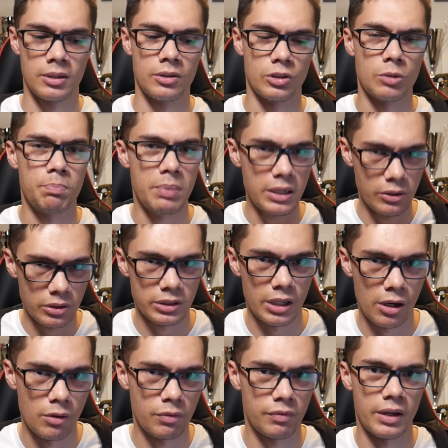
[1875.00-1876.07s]
Just be
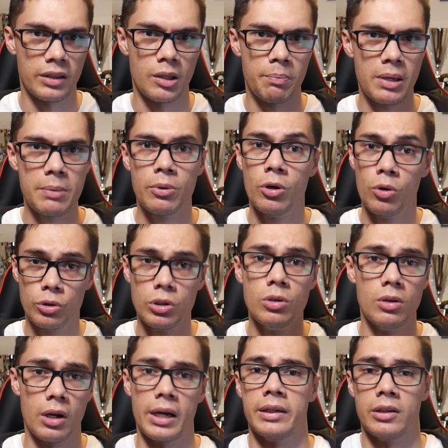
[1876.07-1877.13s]
yourself, and the people who do
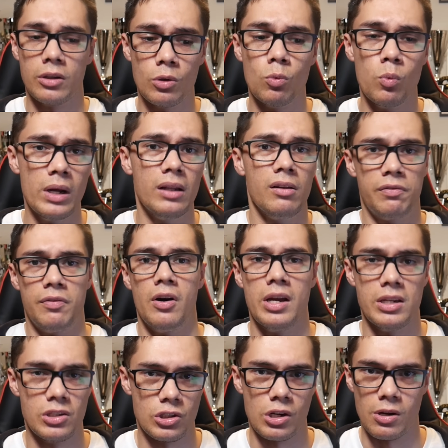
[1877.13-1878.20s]
like you will
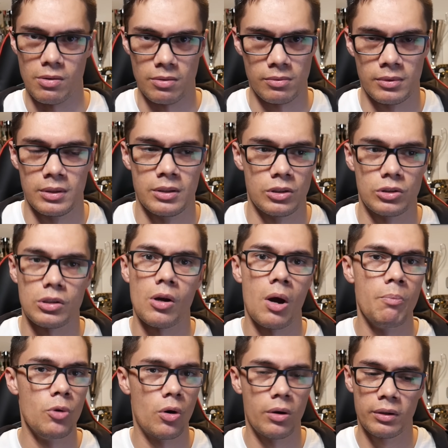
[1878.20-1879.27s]
find you. So
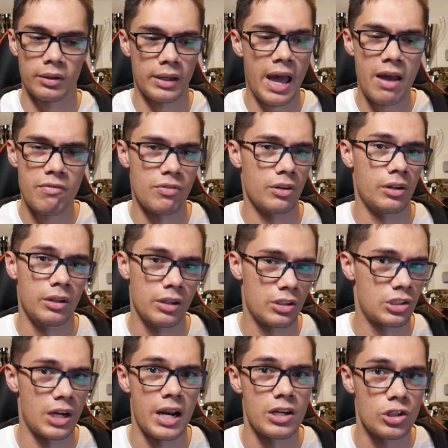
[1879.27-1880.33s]
I'm not ever going to
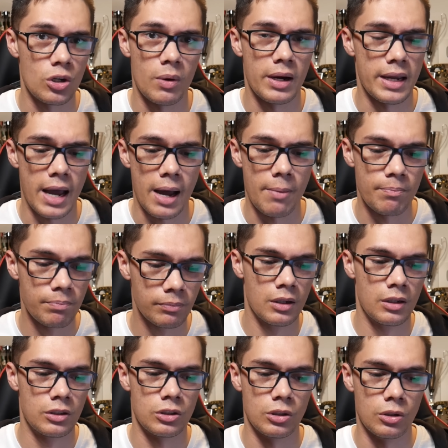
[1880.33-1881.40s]
change who I am
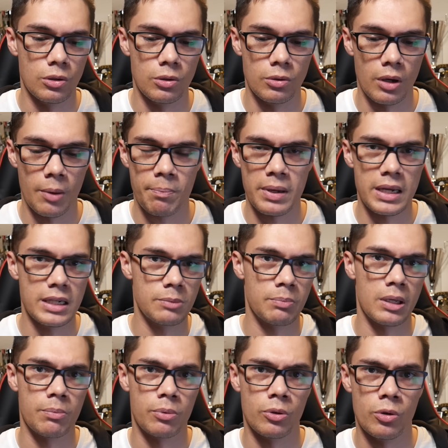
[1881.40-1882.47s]
to appease
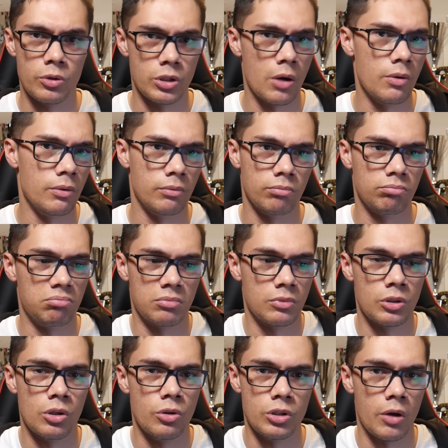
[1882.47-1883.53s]
people who don't
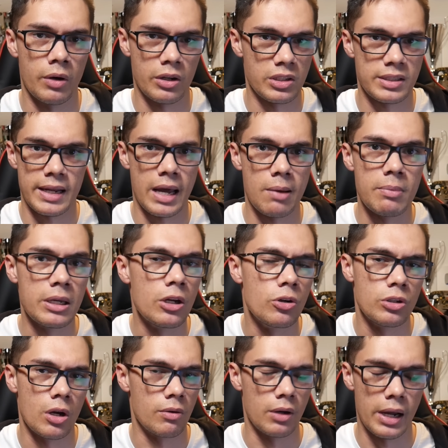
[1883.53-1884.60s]
understand me, who
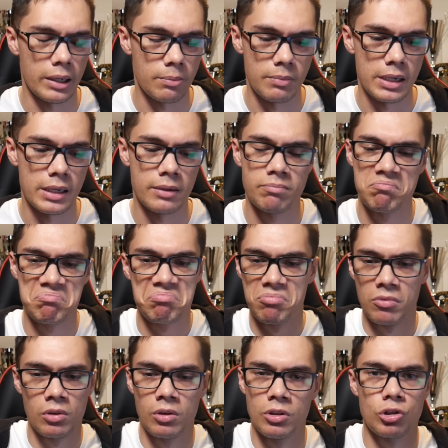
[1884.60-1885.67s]
don't like me.
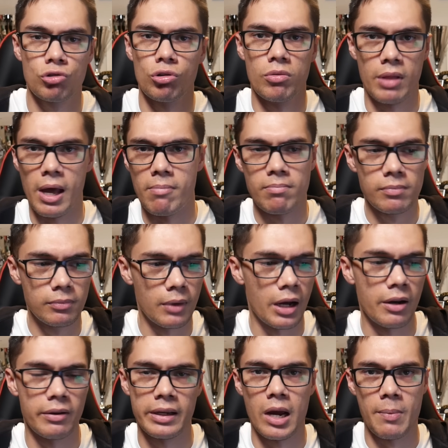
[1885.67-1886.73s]
Screw them. I
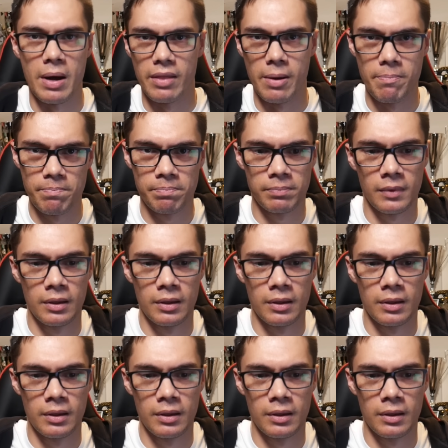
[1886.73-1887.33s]
don't care about them.